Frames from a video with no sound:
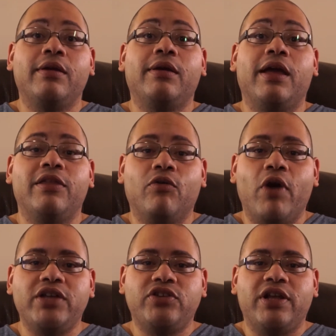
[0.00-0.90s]
And the
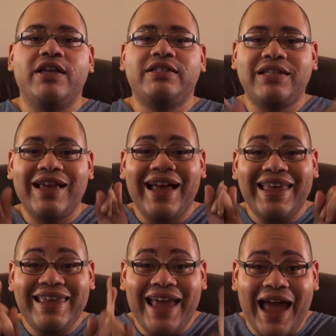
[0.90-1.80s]
question is,
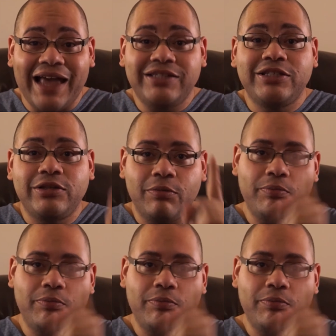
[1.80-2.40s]
yes,